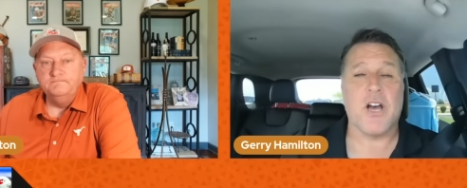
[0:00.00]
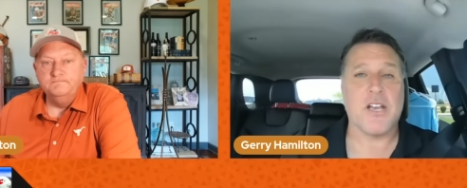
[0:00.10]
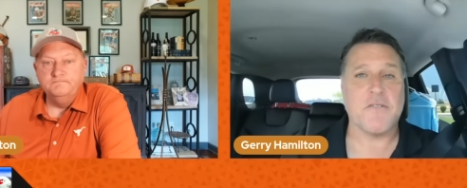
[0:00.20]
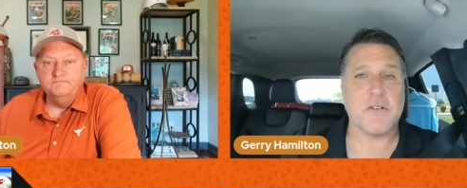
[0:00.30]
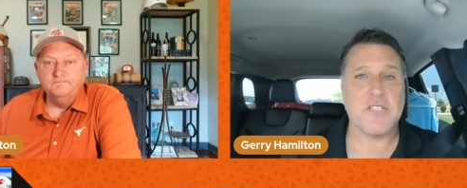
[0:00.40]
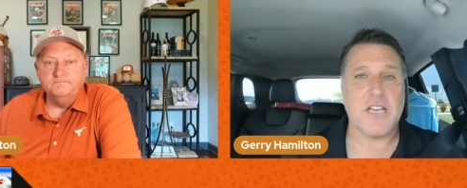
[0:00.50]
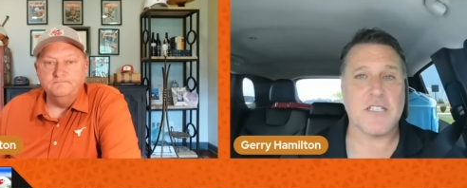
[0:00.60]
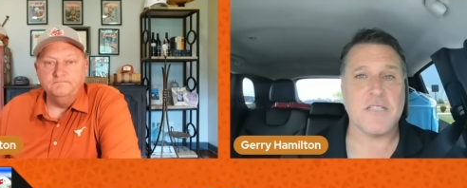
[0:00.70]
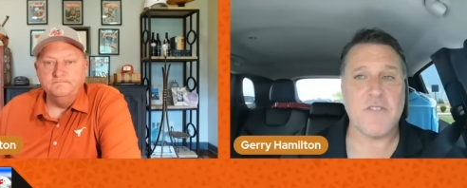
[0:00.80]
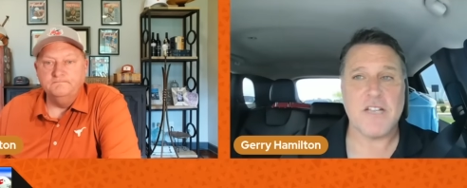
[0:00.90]
Speaker 1: nugget for
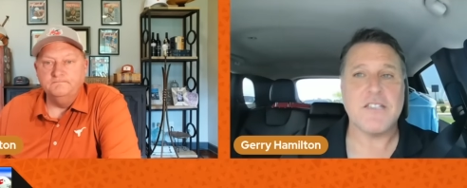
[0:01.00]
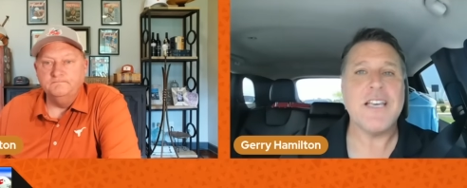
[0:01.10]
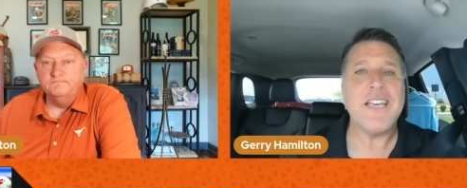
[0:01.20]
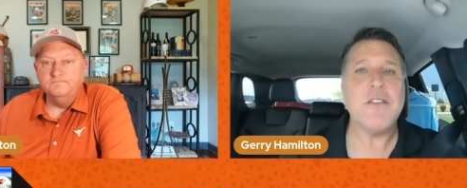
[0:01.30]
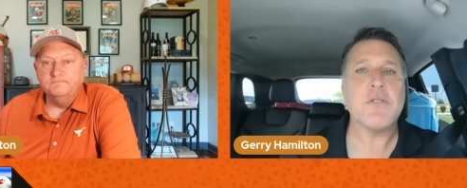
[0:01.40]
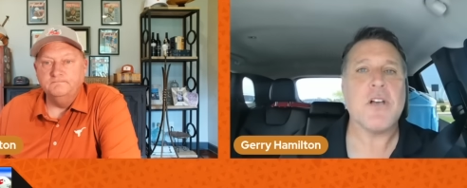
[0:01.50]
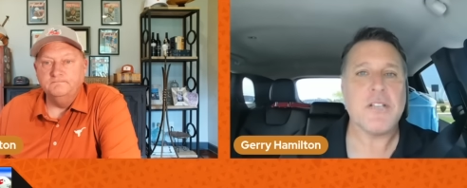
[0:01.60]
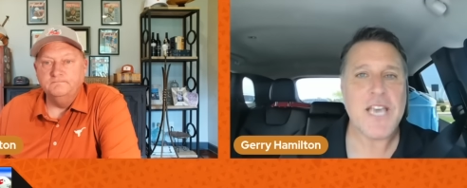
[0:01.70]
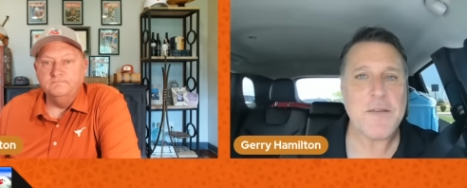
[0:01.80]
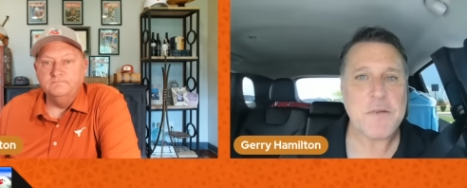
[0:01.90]
Texas fans. He was
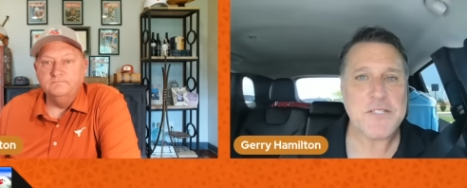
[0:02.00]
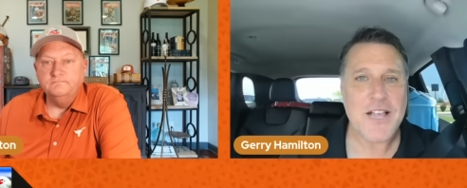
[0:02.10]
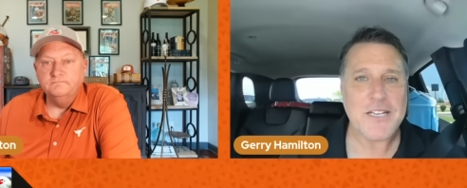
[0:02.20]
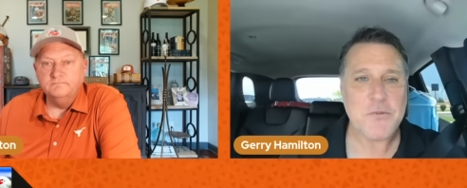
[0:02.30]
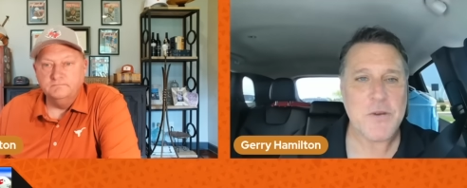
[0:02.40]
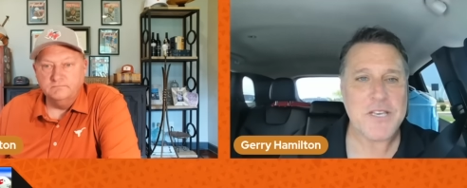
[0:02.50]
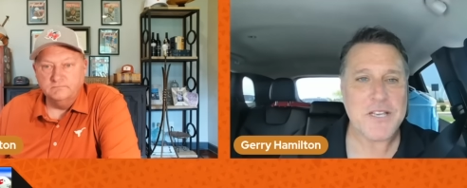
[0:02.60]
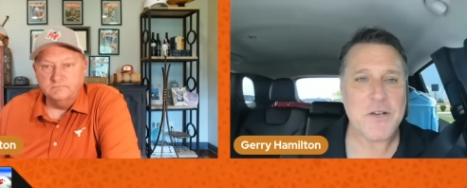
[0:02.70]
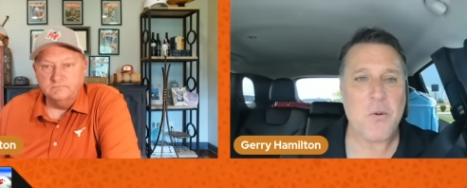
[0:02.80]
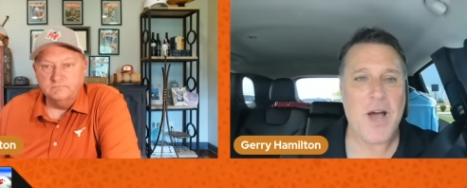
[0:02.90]
on campus last
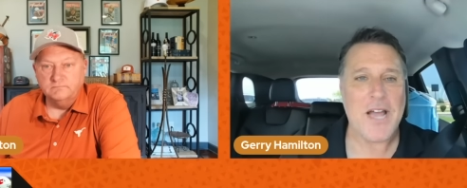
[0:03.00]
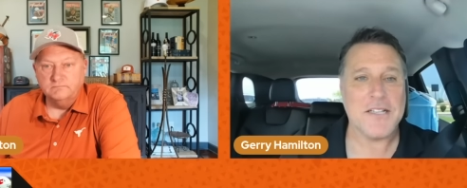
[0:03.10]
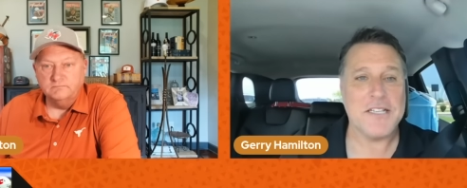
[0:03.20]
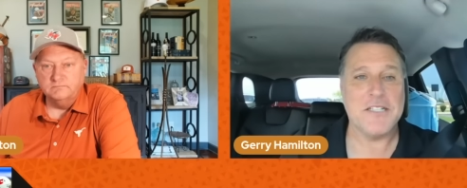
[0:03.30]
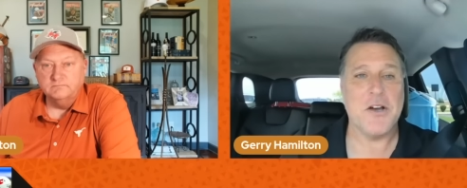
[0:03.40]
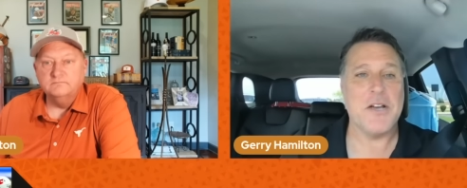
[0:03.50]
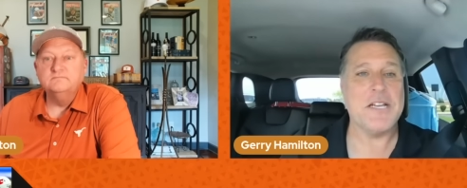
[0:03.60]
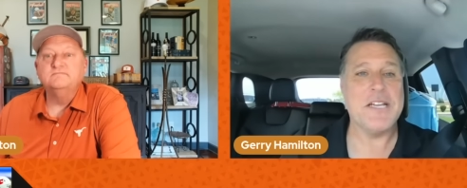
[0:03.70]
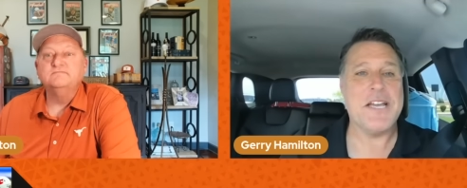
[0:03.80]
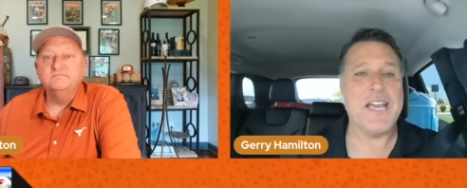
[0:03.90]
weekend quietly, and
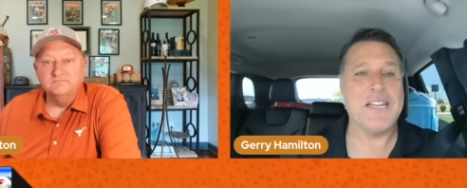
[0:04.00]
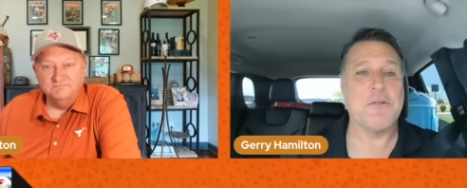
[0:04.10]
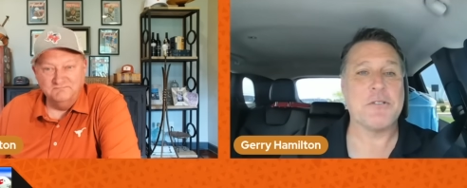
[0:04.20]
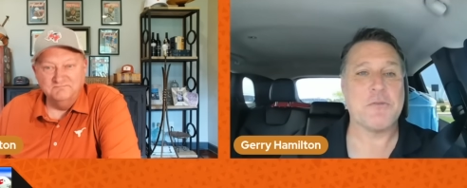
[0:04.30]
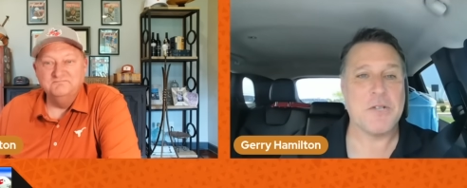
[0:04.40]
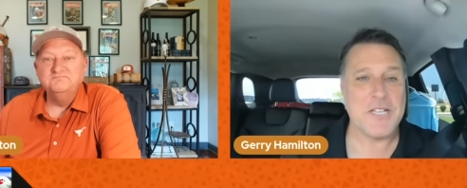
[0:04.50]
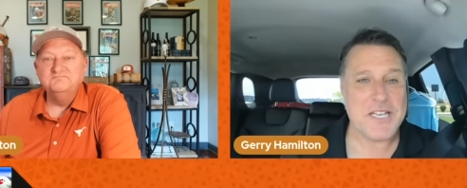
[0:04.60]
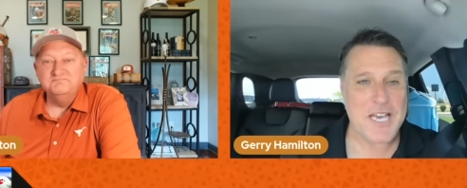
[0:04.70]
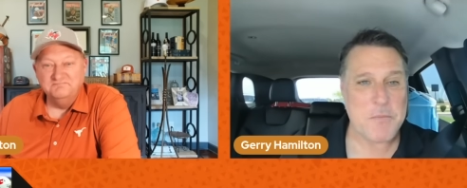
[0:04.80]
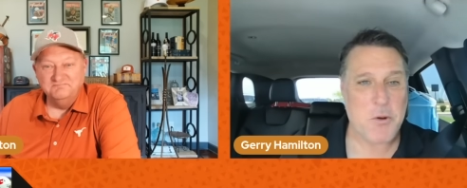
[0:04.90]
eh, and it was really
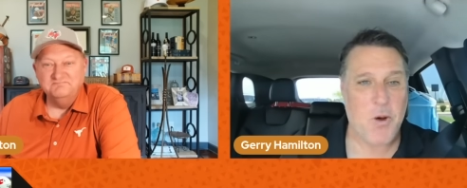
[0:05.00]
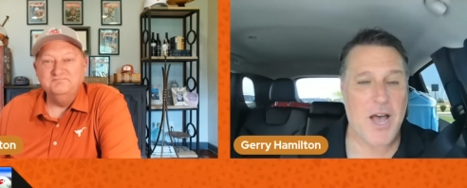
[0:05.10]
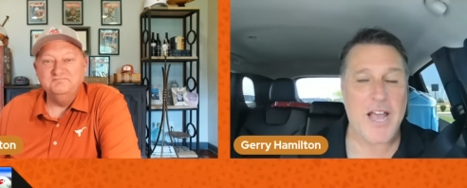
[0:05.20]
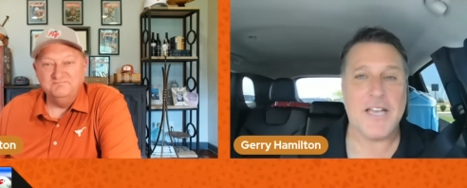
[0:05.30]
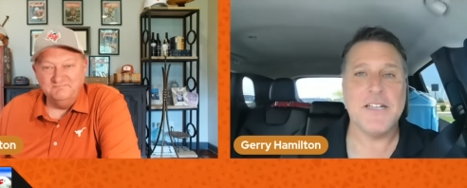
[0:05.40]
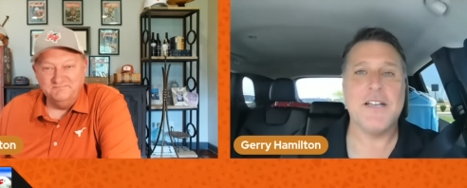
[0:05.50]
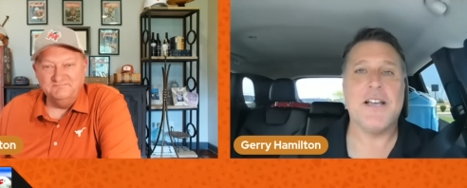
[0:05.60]
kept quiet.